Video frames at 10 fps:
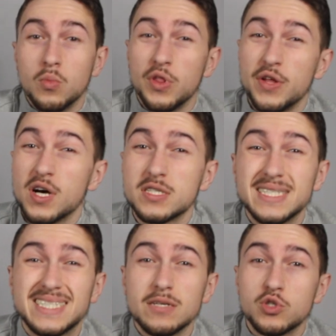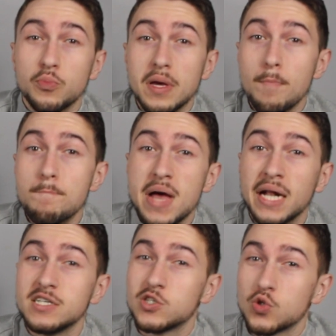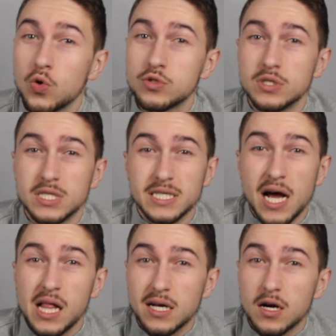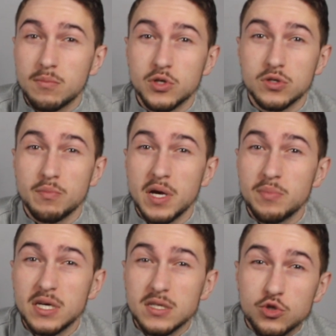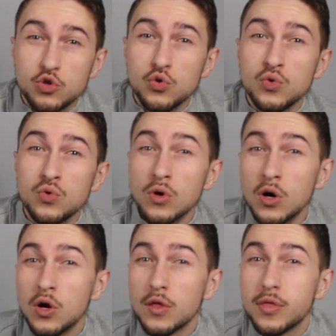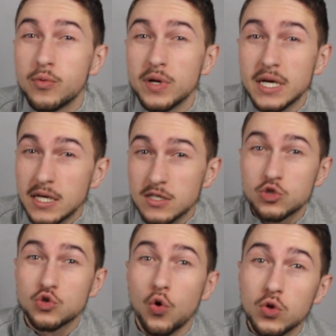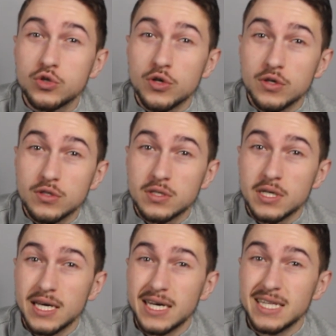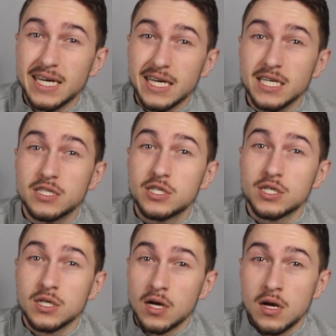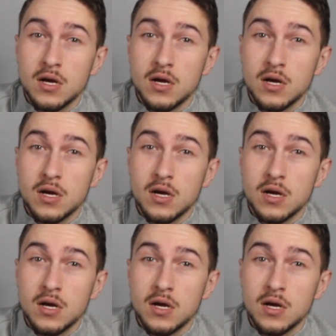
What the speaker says: But there doesn't seem to be many soldiers in the helicopters. Maybe 2, 3 soldiers in each